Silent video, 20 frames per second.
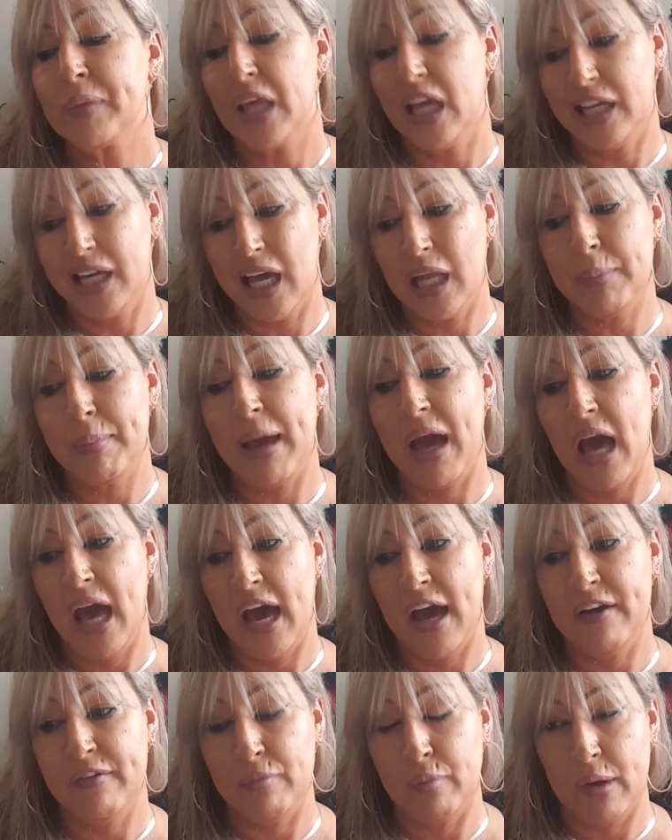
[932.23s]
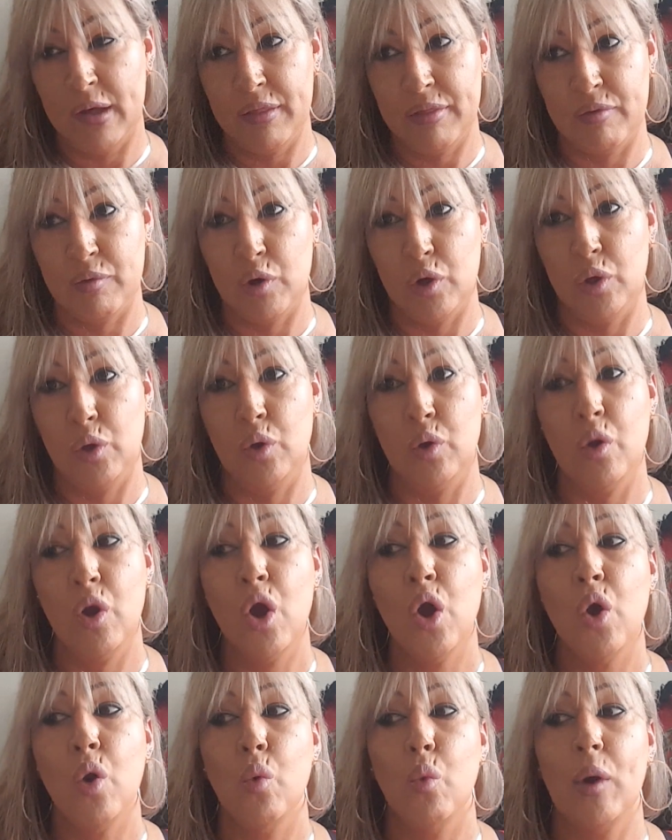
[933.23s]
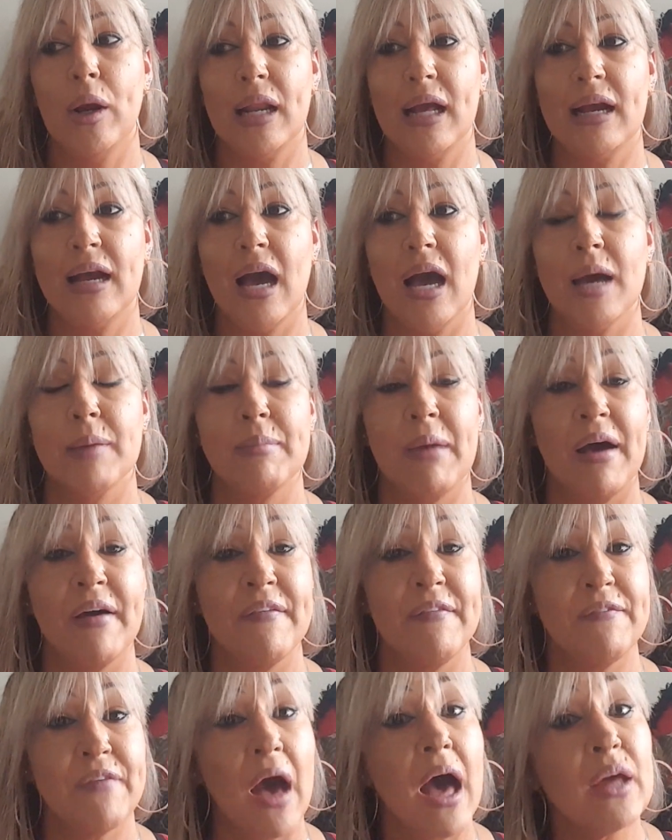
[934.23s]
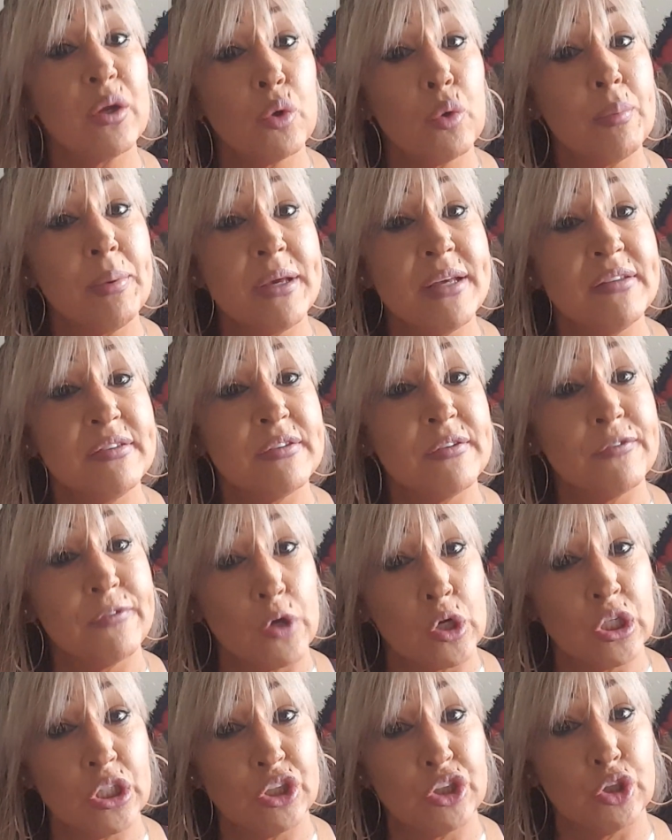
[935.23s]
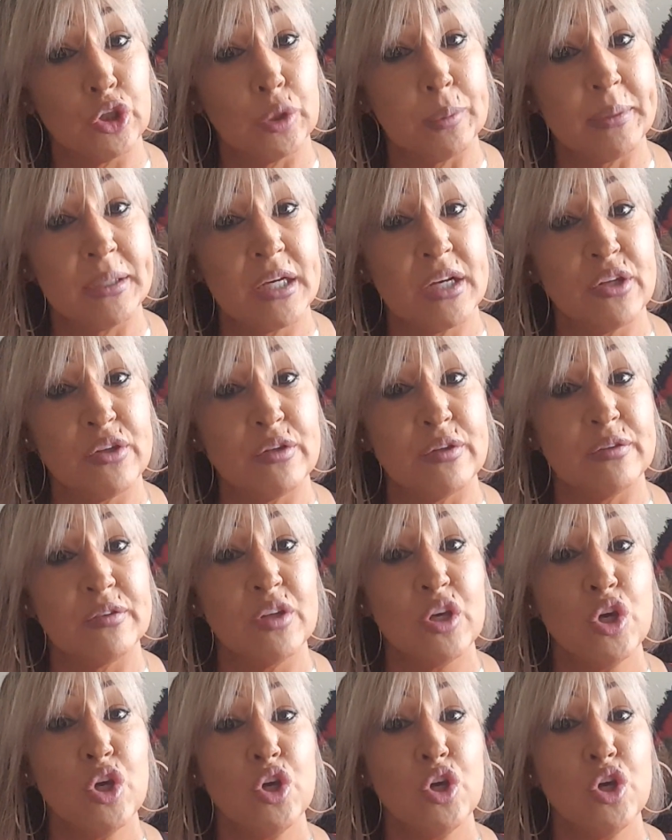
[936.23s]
I got about halfway through when I got my final piece of furniture because